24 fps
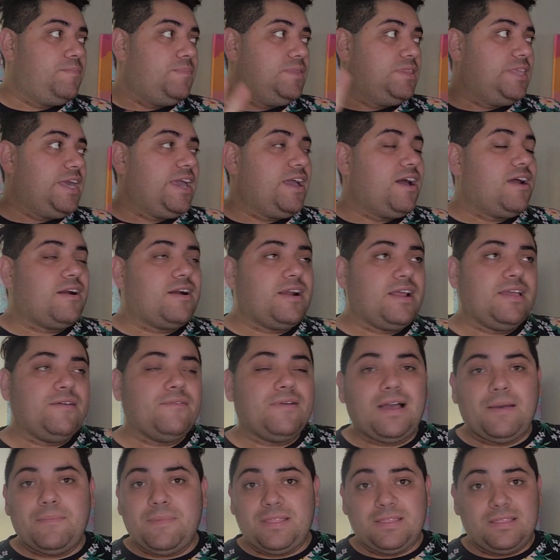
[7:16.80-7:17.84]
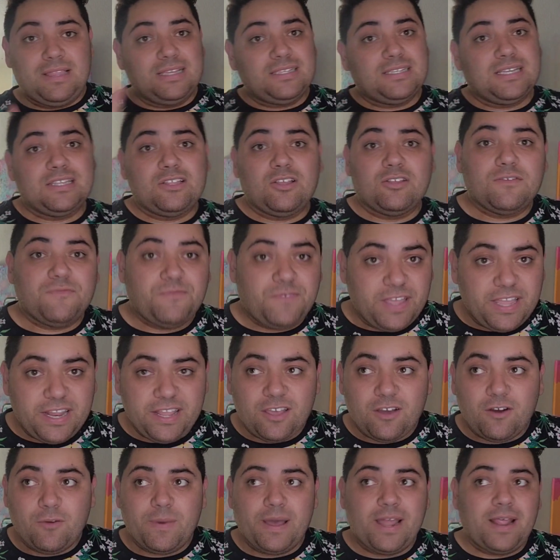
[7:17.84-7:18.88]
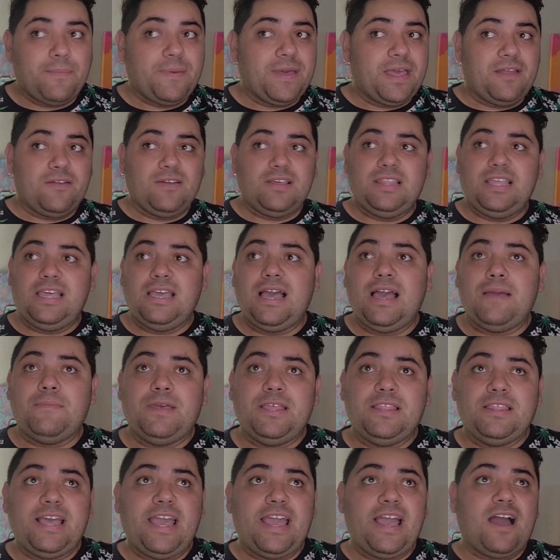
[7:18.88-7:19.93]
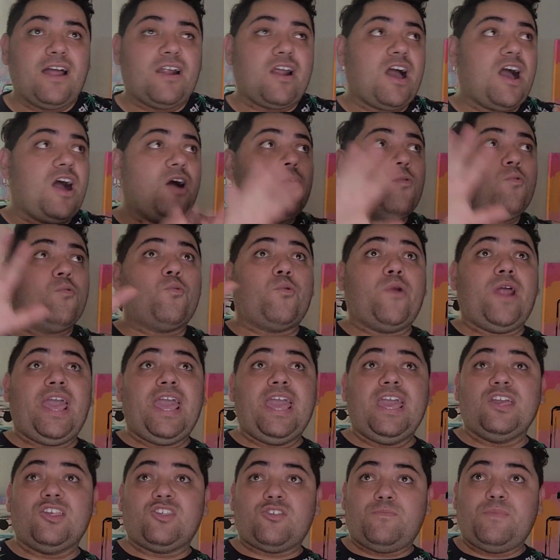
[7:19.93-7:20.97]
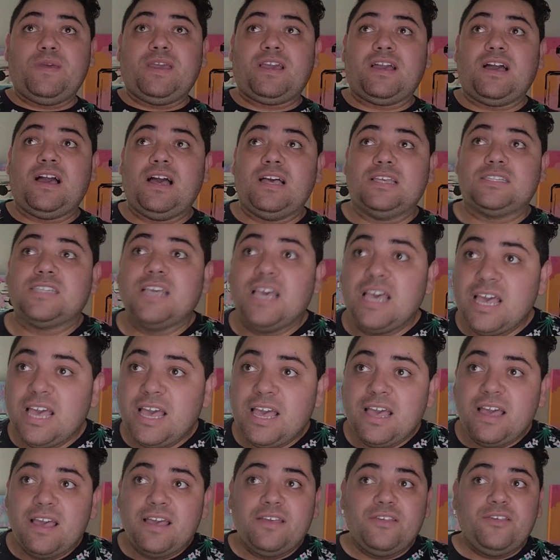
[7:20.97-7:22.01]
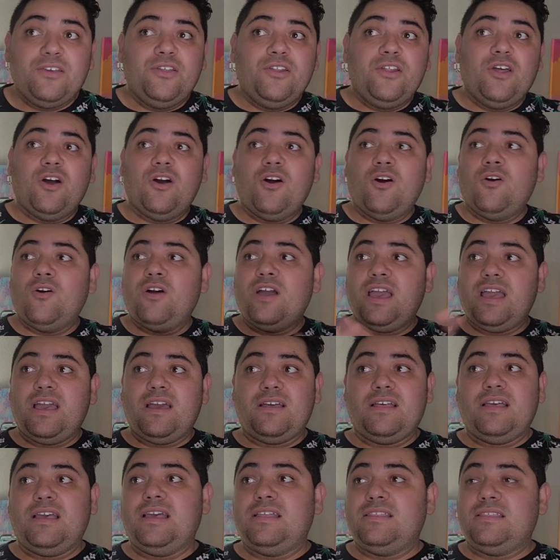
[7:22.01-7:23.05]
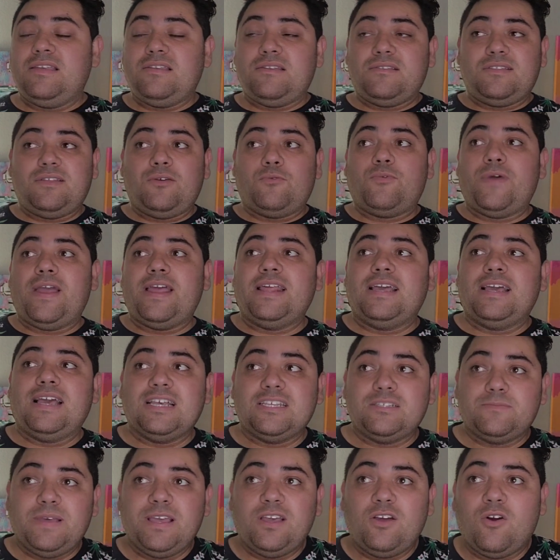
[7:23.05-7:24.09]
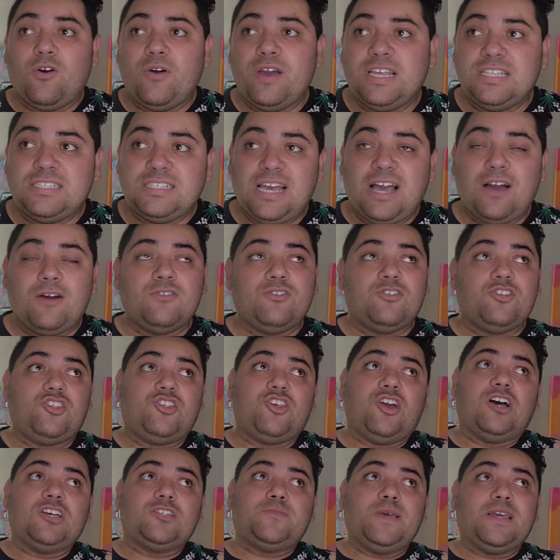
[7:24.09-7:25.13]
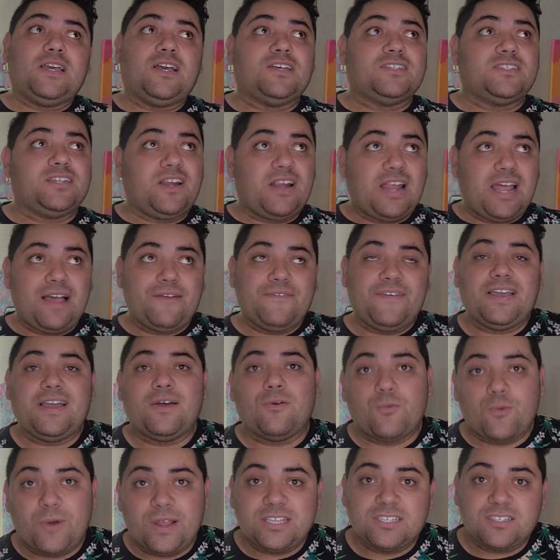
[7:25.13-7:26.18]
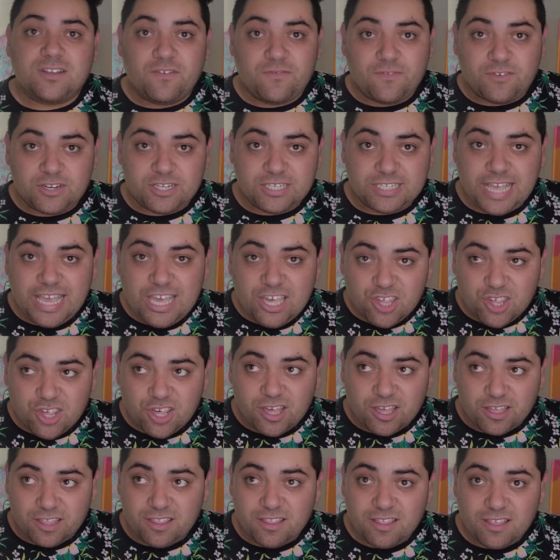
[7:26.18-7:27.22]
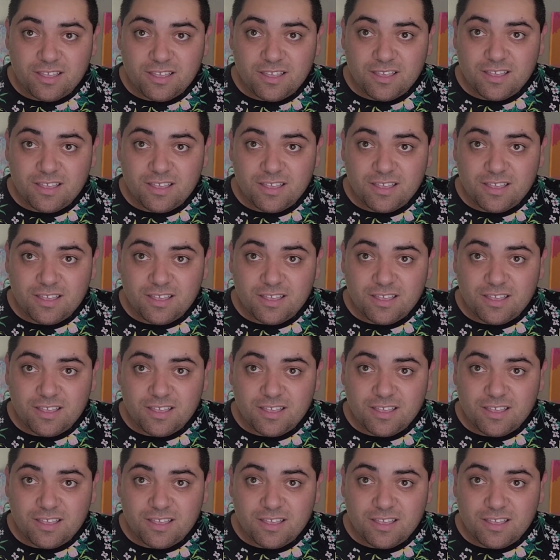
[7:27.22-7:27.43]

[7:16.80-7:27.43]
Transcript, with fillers: they are, I mean, that's another video, but apparently, I mean, they are outraged because, you know, the rating has been going down just because they're having a race conversation.